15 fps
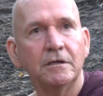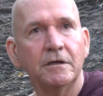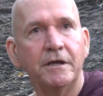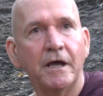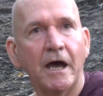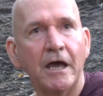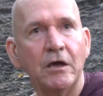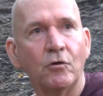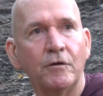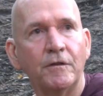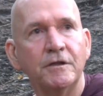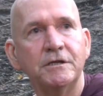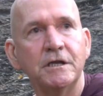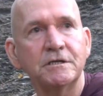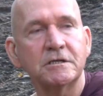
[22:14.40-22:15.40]
today on
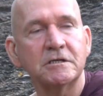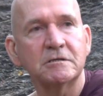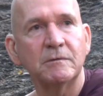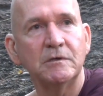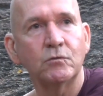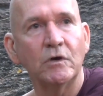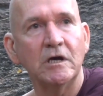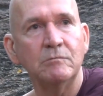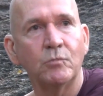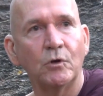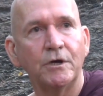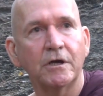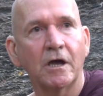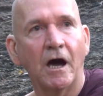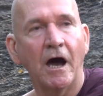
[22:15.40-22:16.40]
the distance between
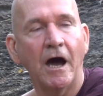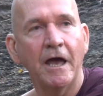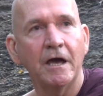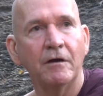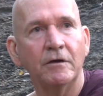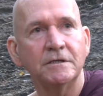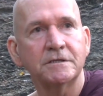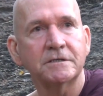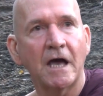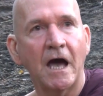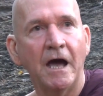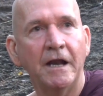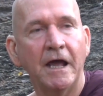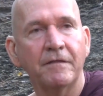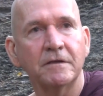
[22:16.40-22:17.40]
Buddhagaya and
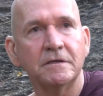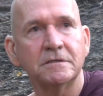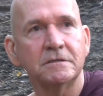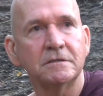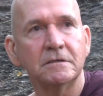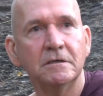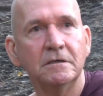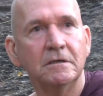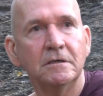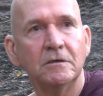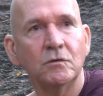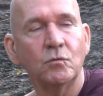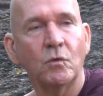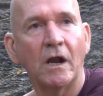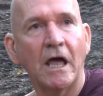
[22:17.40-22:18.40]
Sarnath is
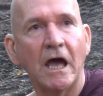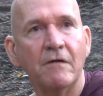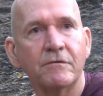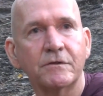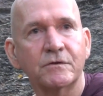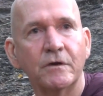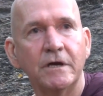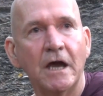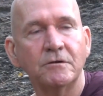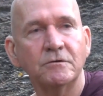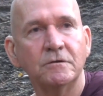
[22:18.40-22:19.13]
well over three